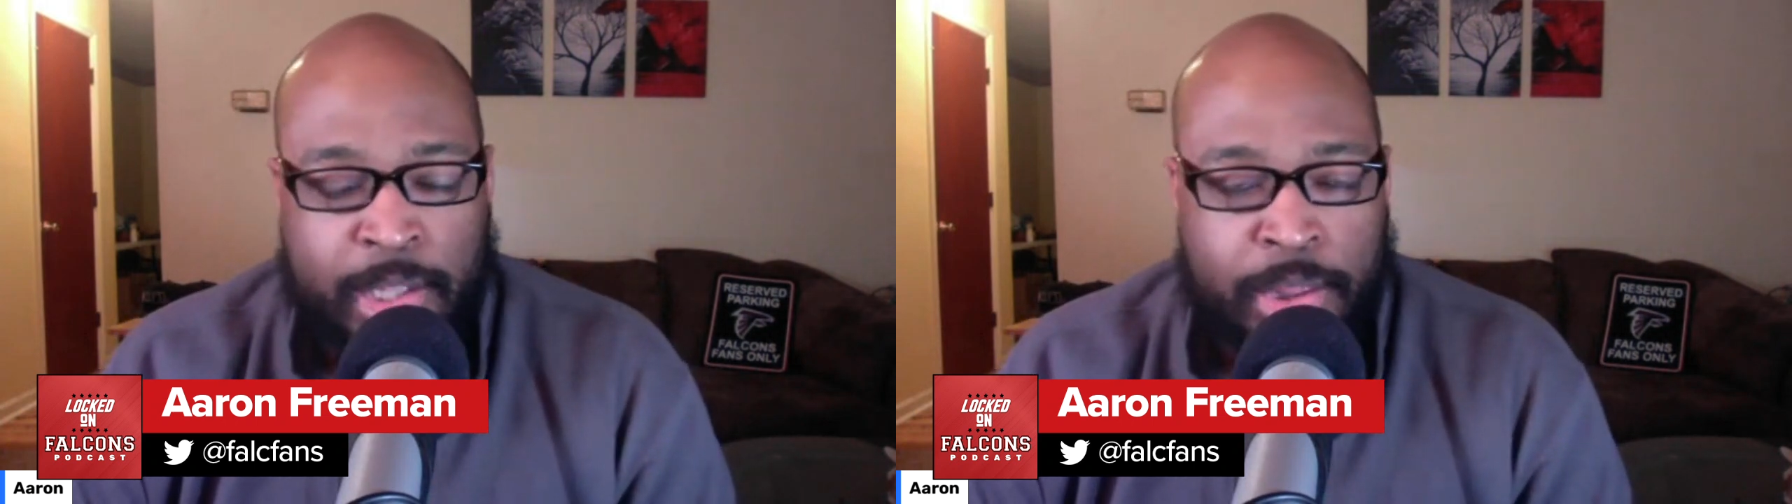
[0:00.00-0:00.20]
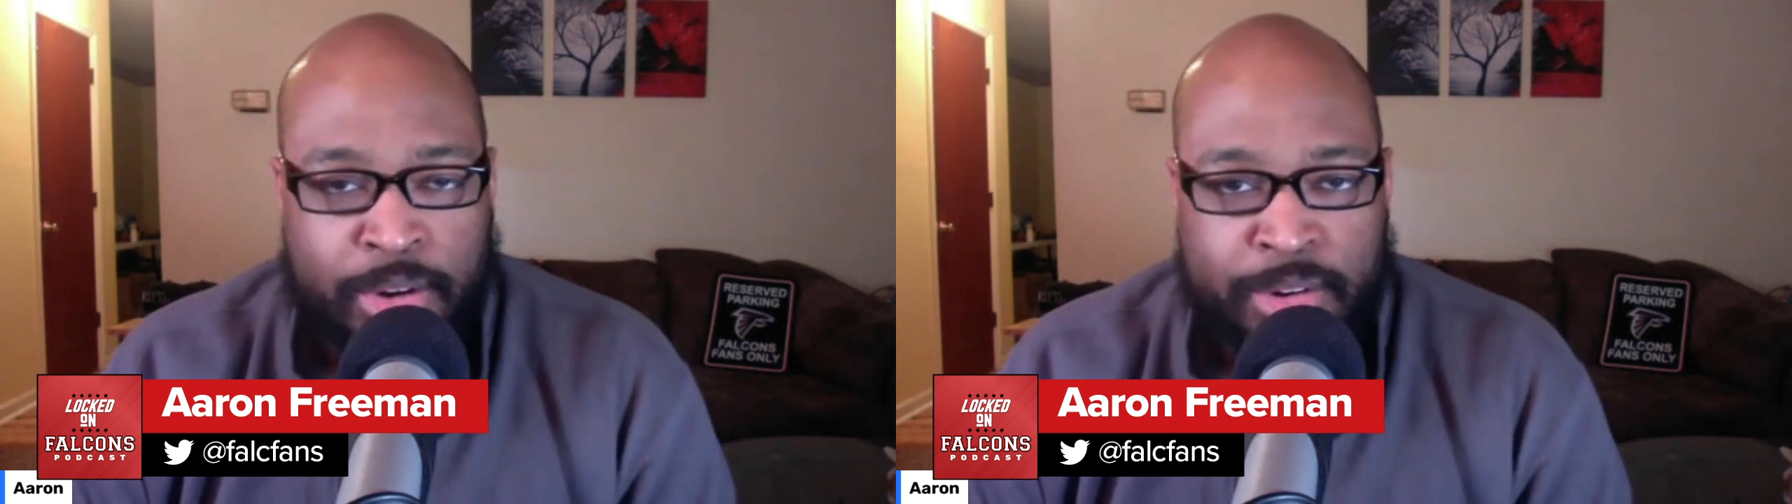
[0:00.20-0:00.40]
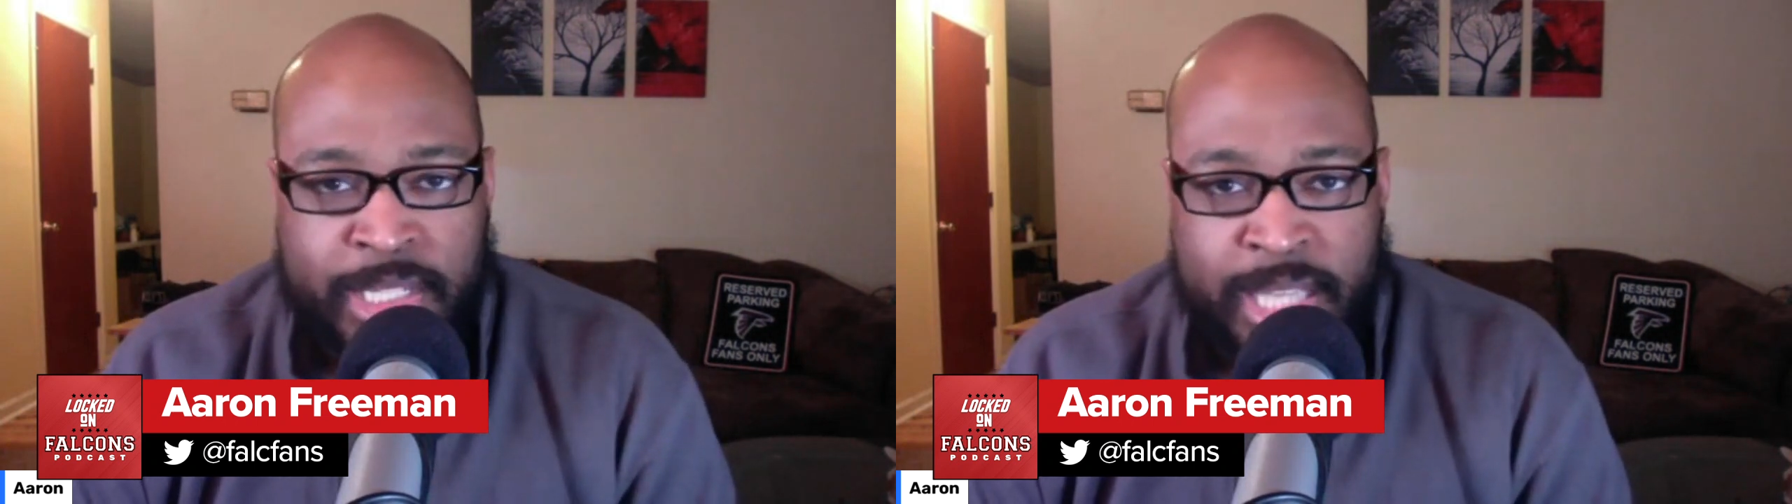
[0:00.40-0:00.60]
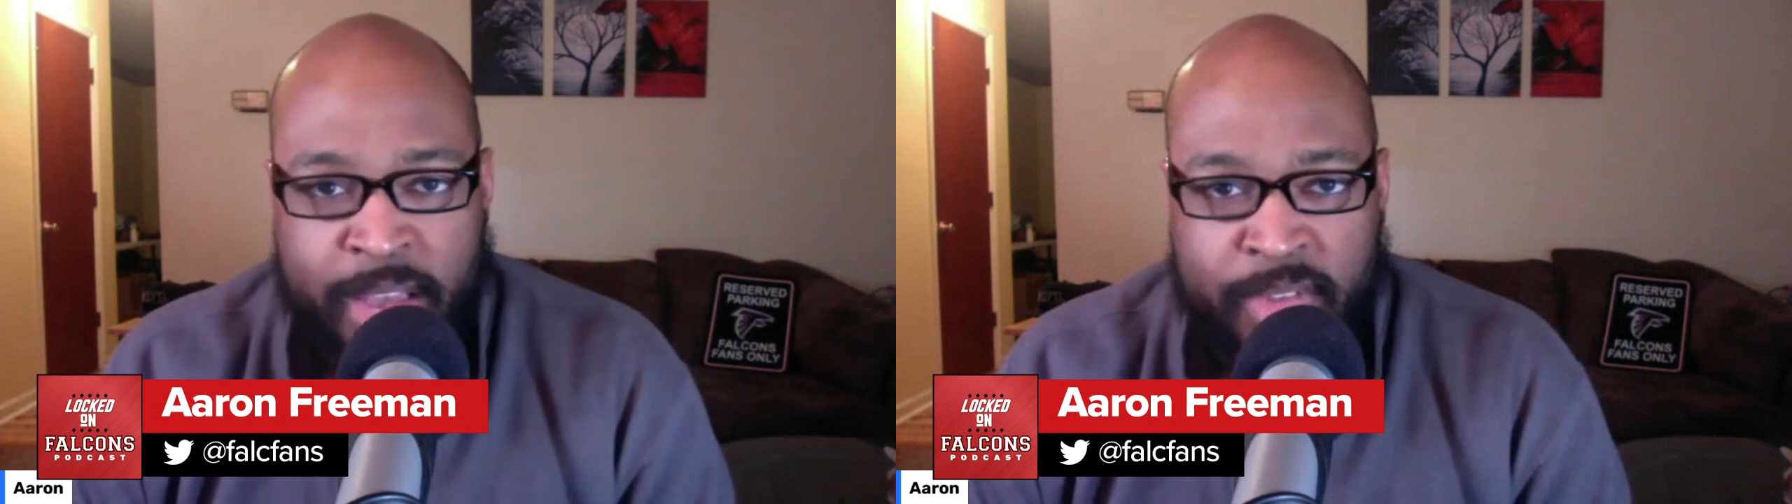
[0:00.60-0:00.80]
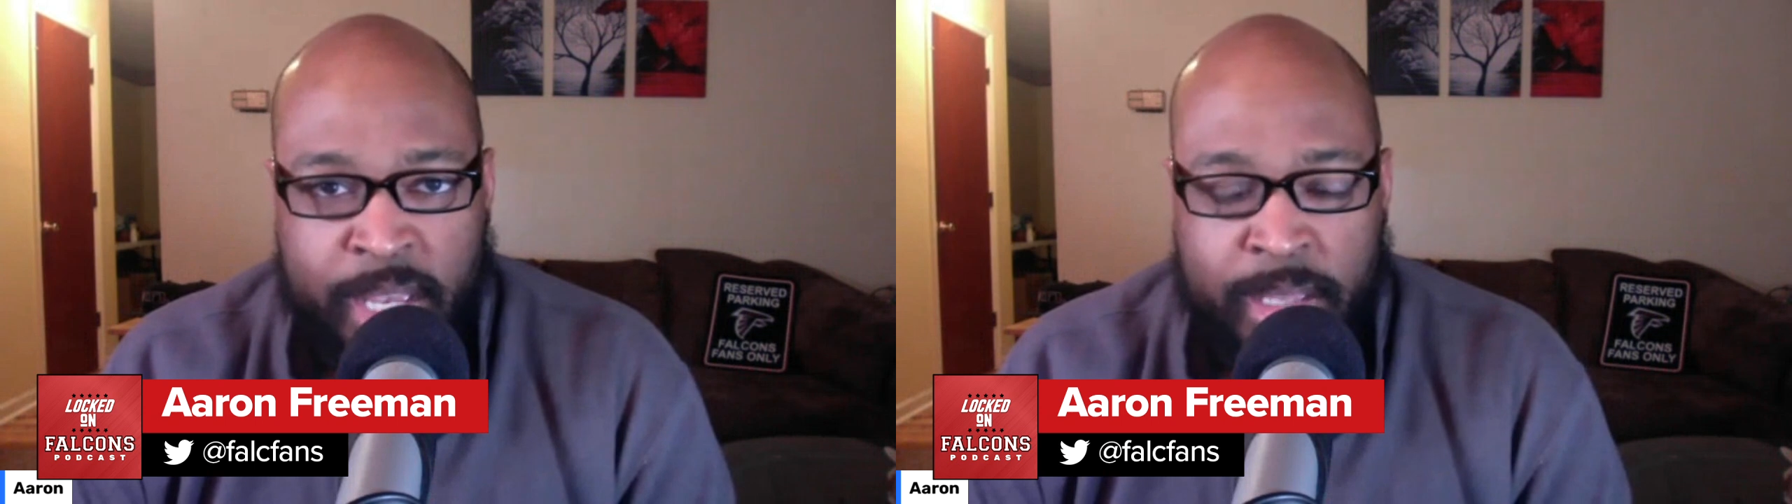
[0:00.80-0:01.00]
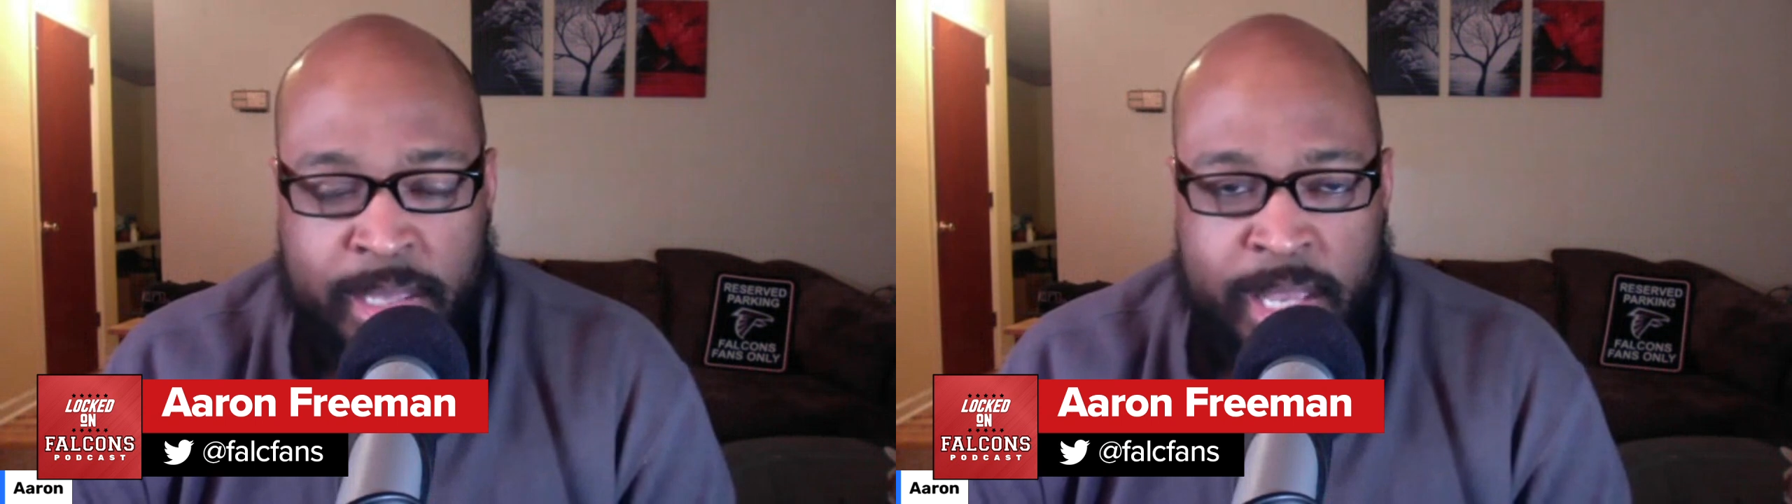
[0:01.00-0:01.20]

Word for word: the third safety and,